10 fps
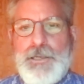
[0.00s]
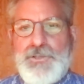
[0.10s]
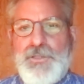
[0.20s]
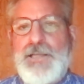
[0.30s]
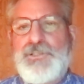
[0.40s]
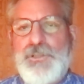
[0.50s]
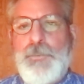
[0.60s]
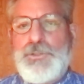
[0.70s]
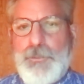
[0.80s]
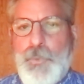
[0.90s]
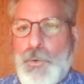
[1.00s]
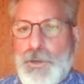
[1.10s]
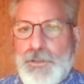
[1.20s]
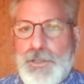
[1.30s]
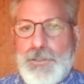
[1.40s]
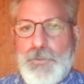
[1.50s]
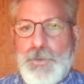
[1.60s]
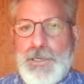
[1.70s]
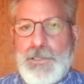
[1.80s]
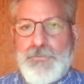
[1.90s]
And so that's the most important thing that
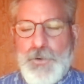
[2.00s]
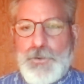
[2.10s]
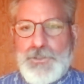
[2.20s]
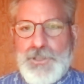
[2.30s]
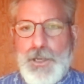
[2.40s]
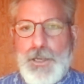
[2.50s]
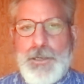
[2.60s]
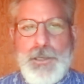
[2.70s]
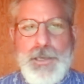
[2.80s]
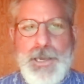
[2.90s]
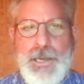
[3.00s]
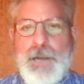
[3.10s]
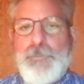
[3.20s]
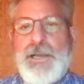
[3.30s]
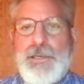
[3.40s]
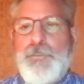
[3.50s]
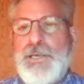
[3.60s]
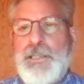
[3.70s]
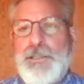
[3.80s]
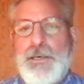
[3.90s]
we need to focus on. And I'm not going to
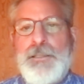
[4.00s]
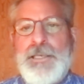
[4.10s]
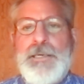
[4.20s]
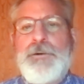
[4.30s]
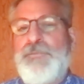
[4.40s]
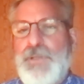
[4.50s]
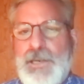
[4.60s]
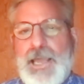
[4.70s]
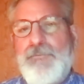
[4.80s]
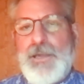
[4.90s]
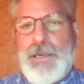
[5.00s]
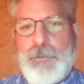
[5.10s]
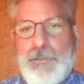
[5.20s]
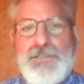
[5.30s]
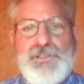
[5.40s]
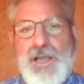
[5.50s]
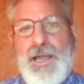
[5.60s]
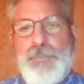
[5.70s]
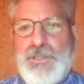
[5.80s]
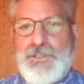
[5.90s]
be the leader of the Navy at this
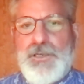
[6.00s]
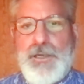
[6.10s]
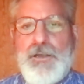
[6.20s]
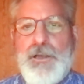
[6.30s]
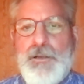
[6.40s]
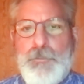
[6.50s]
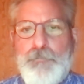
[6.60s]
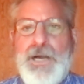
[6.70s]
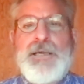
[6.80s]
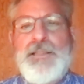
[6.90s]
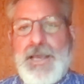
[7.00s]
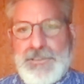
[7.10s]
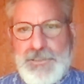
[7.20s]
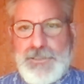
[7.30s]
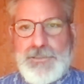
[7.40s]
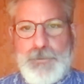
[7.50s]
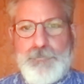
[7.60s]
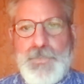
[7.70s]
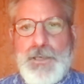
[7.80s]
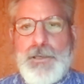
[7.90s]
time that's going to buck that
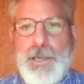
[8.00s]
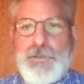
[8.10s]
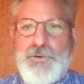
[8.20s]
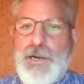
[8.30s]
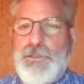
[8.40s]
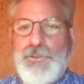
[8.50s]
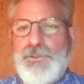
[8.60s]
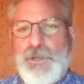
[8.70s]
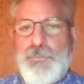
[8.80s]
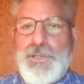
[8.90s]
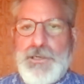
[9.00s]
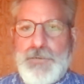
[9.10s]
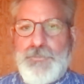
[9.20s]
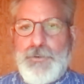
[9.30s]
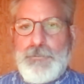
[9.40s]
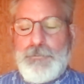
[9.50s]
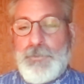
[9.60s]
system and try to do something different.